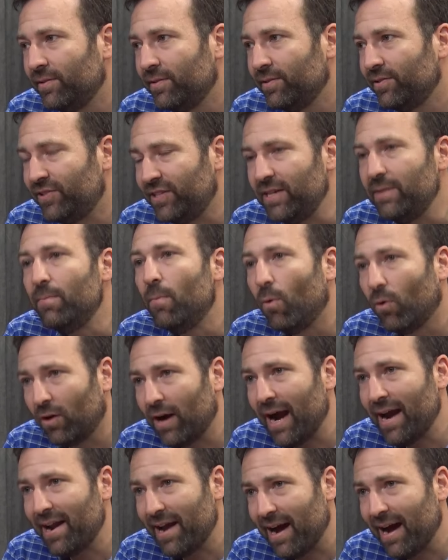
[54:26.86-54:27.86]
see more
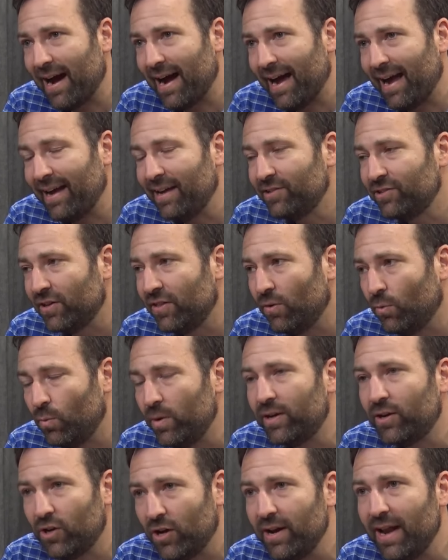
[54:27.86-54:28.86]
eye to eye so that
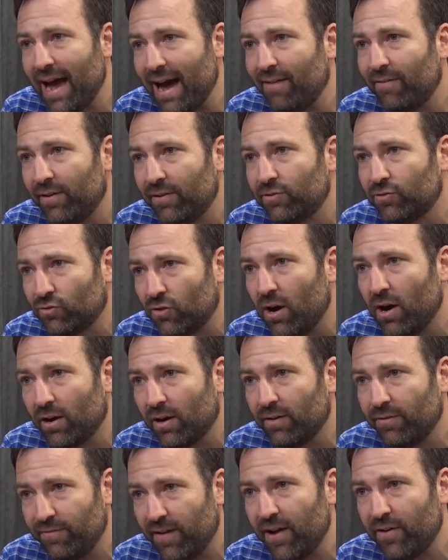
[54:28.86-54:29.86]
we could have a
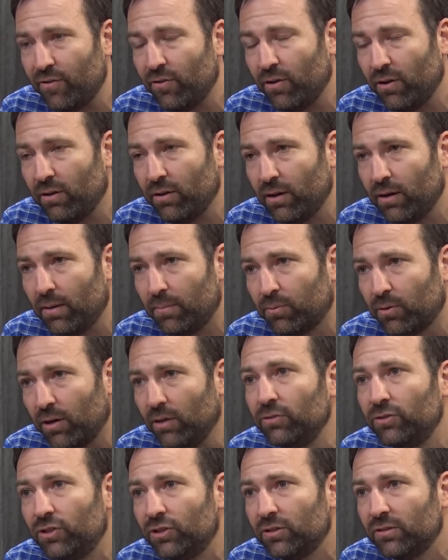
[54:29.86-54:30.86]
stronger federal
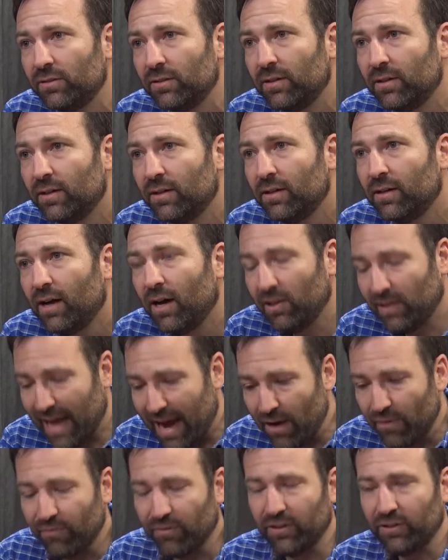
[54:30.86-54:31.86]
approach
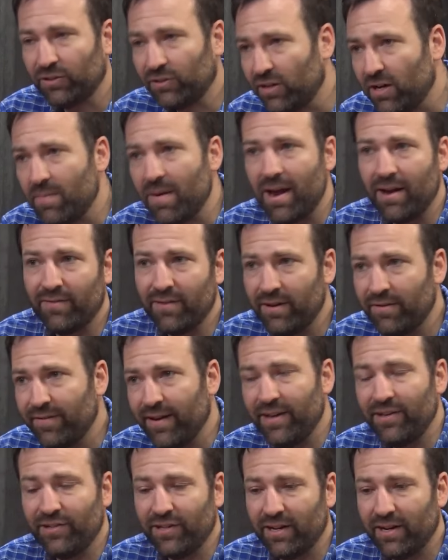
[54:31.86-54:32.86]
allow for a certain amount of
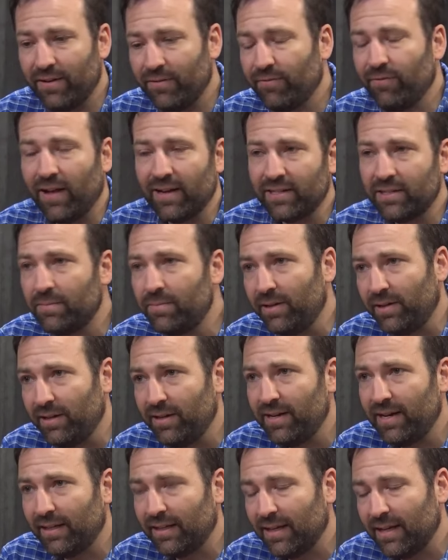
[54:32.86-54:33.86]
innovation and
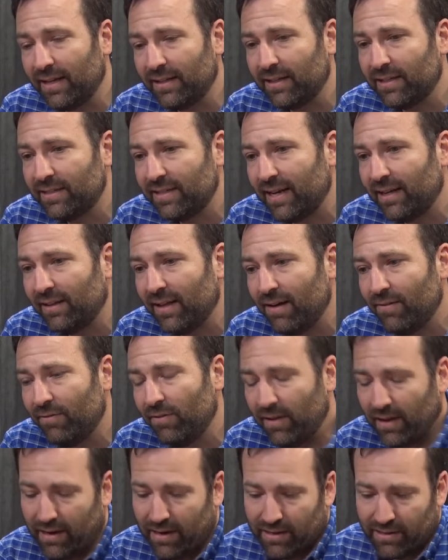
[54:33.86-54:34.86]
flexibility at the, at the, state
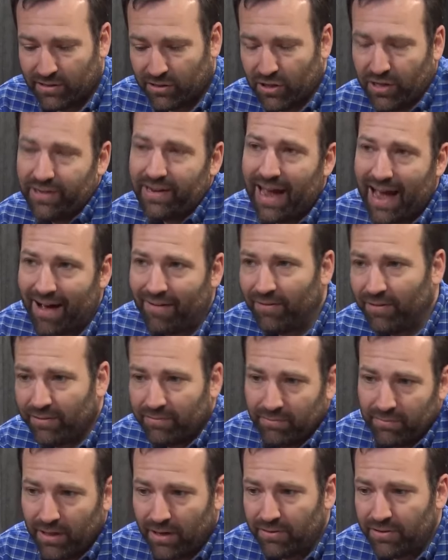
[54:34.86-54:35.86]
level. It's good to have a
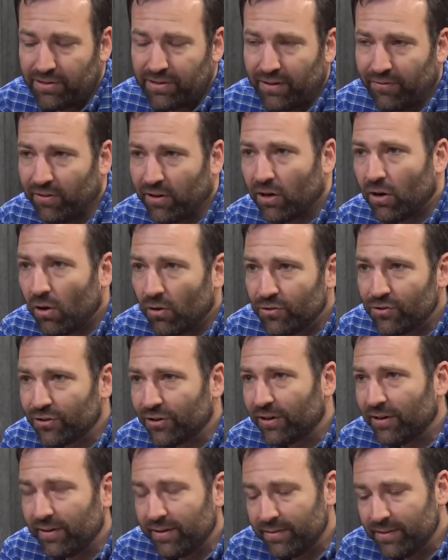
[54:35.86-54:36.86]
you know, different
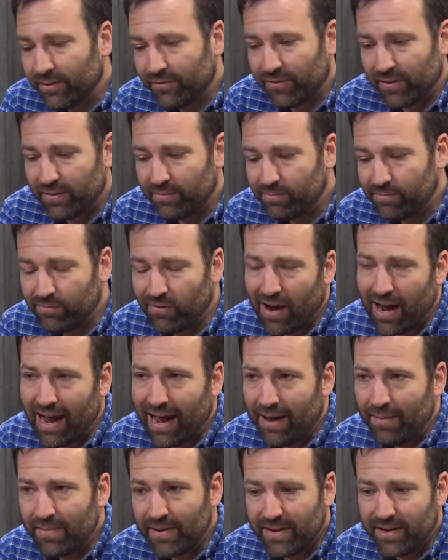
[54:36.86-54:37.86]
culture and different
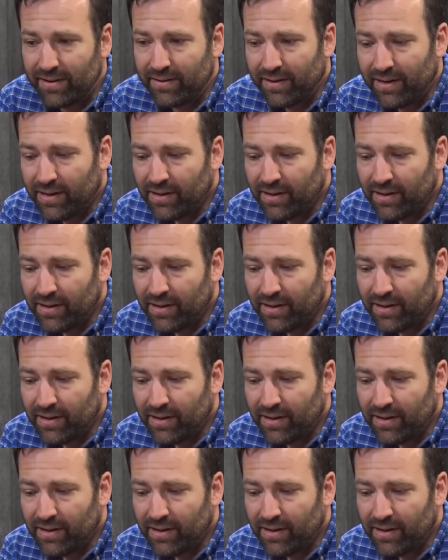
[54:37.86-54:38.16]
vibe, and